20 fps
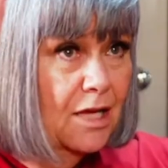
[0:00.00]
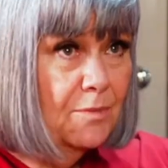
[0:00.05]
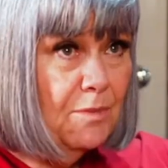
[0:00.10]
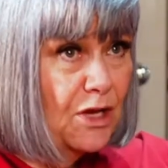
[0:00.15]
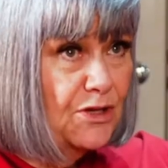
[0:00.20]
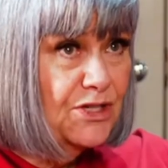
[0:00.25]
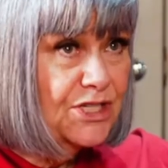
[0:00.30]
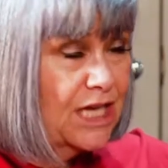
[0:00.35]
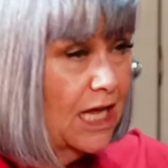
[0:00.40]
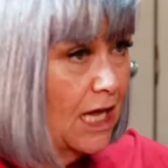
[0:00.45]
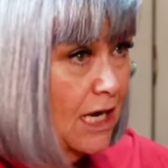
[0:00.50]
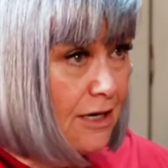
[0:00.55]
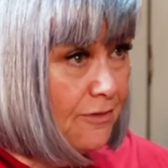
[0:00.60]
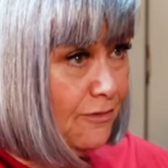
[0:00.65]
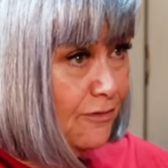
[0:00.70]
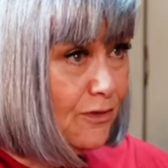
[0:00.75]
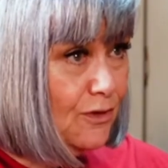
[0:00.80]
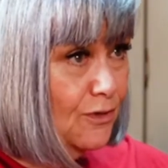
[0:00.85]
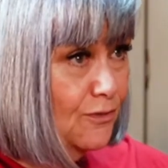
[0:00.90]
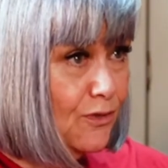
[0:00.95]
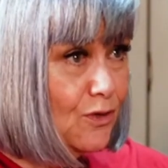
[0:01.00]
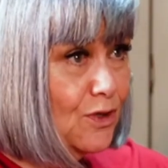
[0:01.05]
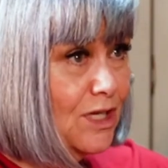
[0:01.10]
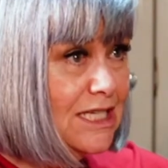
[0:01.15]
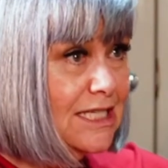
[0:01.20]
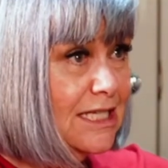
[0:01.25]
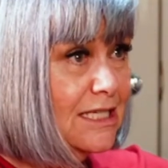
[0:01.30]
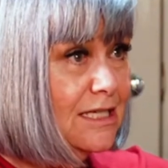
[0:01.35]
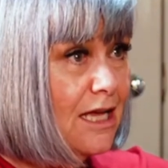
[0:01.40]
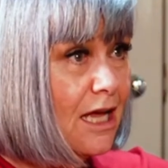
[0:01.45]
The most colourful
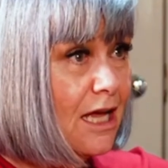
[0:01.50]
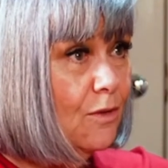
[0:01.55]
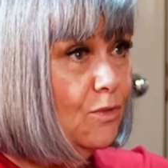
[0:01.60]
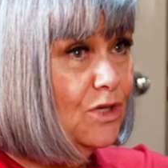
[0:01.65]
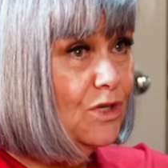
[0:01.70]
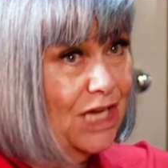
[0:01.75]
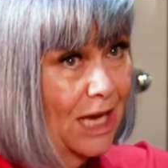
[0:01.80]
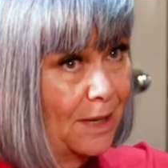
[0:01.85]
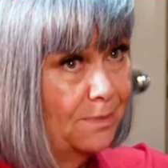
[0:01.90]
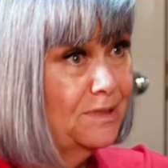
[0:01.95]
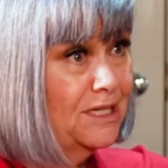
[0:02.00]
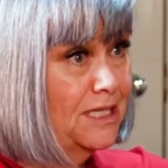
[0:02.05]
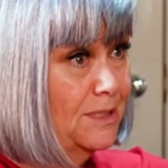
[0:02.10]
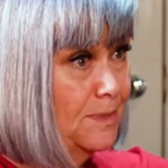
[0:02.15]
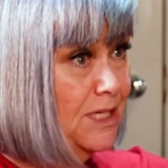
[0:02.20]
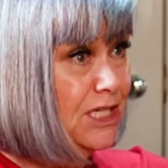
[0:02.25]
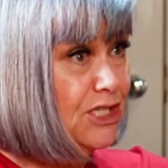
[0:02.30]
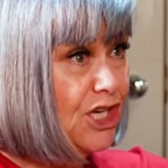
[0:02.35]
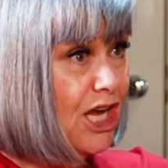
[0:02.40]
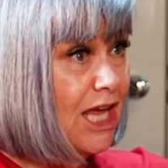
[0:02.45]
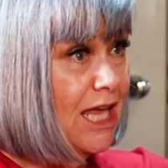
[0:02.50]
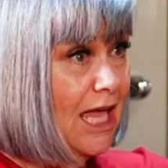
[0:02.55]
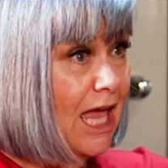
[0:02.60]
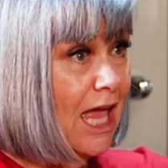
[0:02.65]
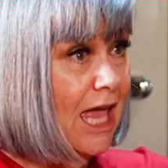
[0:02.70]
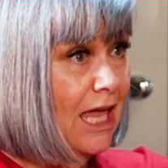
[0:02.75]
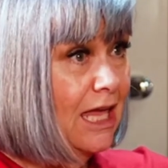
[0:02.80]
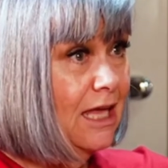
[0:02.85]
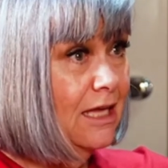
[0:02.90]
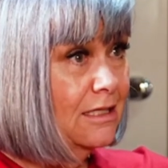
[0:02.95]
voices are, which happened to be
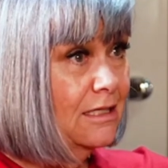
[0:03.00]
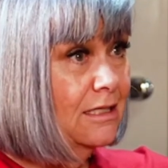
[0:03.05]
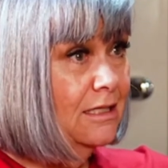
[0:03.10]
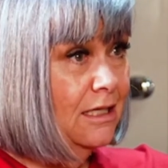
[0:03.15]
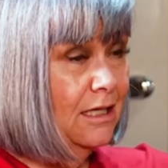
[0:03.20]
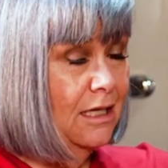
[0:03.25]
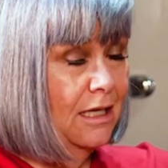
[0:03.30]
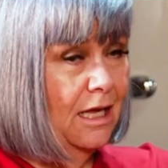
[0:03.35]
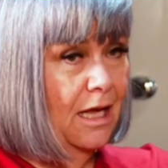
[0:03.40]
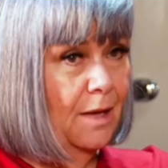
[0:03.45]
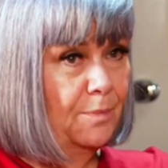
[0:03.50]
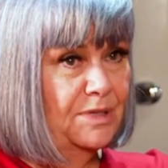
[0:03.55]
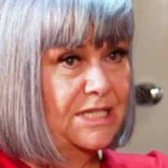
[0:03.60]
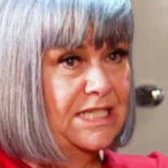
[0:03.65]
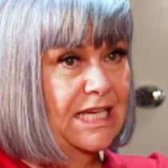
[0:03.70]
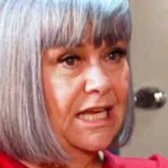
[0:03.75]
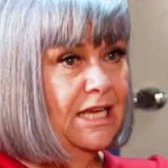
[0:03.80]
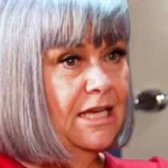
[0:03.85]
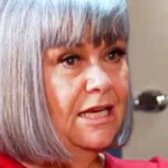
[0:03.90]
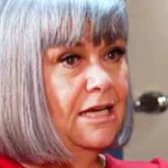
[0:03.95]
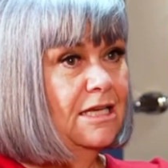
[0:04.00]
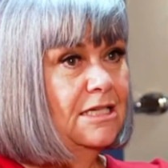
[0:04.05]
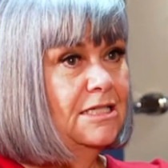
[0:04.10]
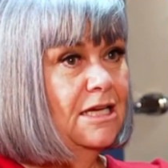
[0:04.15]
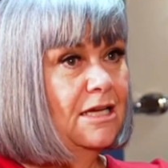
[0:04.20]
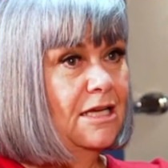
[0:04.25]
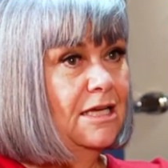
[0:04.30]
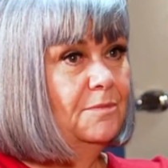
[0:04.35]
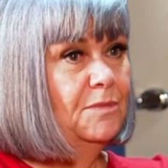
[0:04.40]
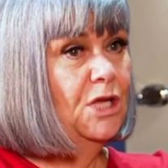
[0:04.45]
JK at a particular
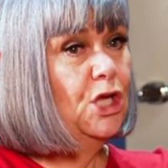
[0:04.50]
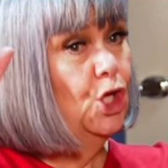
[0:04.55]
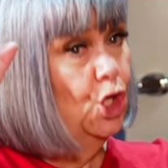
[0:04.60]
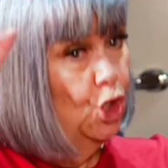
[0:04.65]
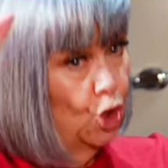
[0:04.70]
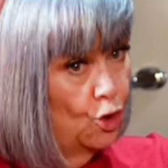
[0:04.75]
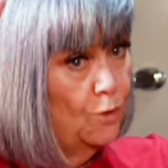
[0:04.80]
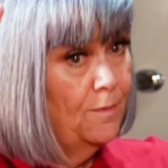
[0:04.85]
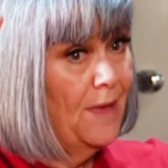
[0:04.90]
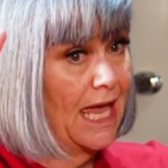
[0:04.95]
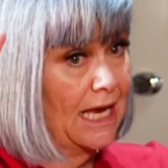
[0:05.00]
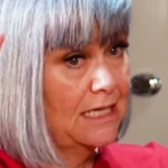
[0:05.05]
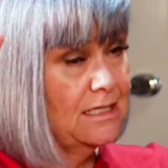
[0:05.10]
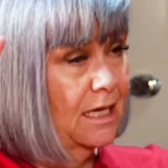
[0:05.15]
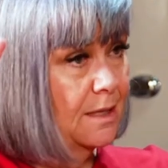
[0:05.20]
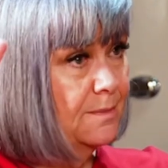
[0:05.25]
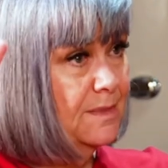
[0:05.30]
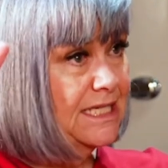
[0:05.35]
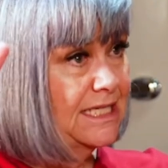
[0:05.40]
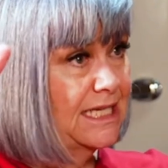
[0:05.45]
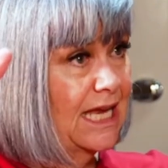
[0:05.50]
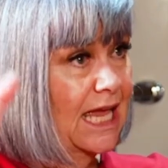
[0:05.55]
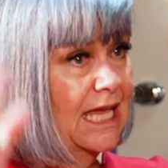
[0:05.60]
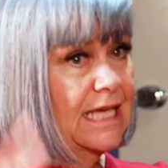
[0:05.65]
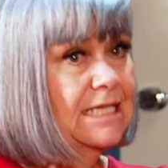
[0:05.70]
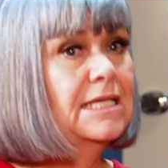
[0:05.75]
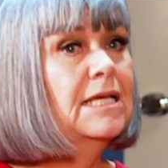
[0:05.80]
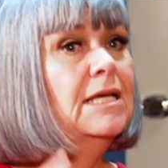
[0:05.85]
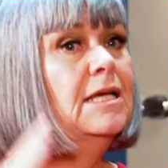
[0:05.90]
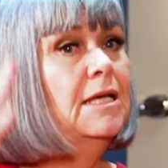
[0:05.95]
time, who made her
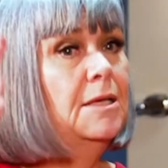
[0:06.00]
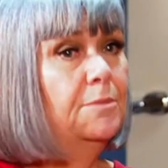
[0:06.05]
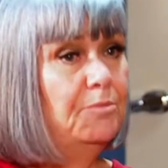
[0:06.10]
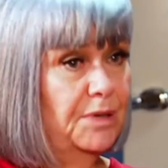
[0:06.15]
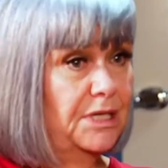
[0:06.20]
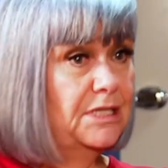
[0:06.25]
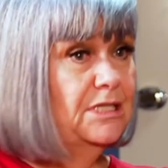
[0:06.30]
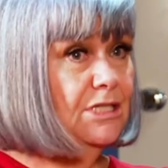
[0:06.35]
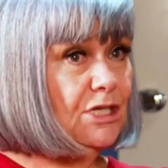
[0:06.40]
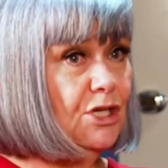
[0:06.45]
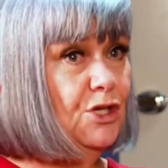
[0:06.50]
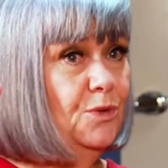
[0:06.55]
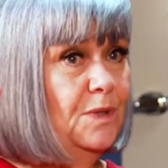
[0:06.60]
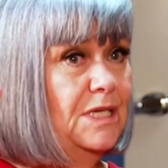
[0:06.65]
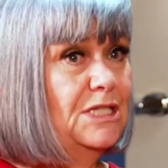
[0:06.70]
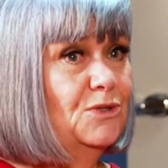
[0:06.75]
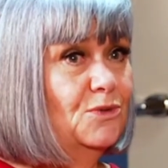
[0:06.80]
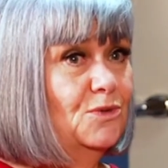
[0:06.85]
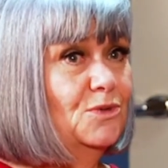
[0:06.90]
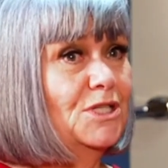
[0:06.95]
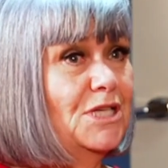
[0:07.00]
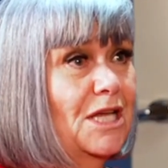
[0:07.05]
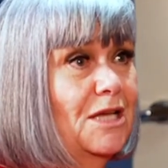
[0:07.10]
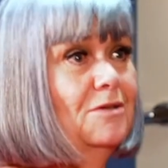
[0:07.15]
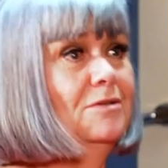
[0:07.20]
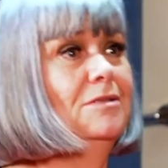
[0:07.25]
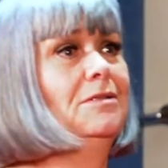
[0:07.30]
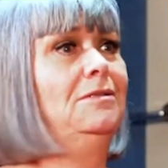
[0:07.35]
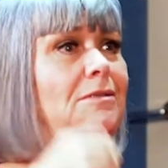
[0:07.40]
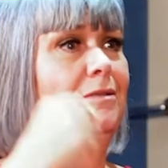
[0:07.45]
mistakes, but who is
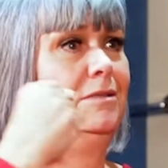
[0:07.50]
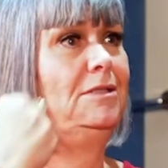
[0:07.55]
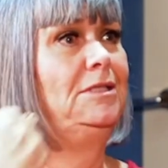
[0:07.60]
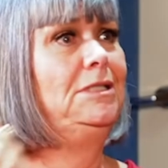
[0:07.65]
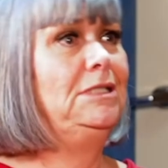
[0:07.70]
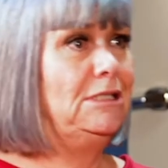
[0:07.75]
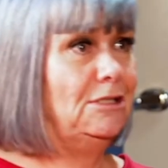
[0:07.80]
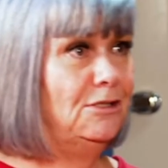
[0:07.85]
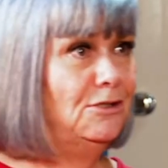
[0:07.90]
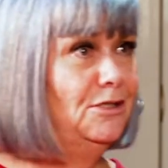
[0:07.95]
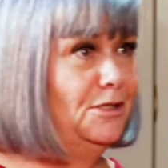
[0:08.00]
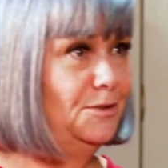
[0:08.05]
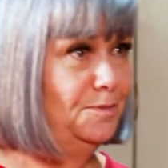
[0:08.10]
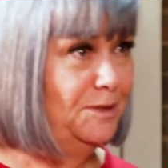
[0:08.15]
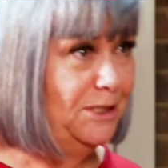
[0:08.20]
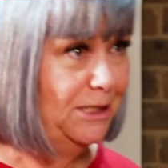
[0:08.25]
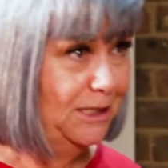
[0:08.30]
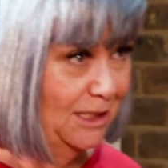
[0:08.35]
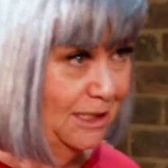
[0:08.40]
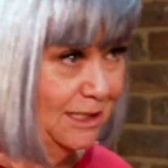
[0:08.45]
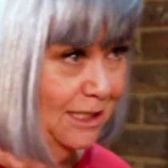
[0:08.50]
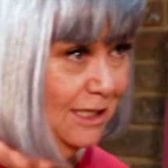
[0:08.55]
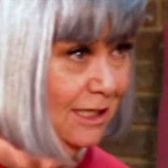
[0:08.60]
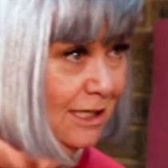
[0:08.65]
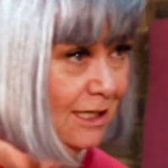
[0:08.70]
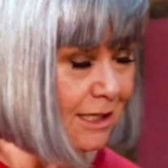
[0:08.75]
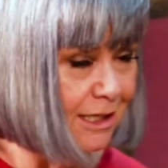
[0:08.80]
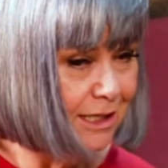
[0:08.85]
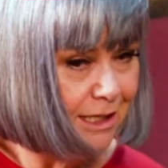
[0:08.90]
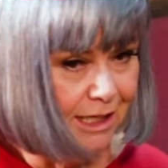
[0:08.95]
also a very good person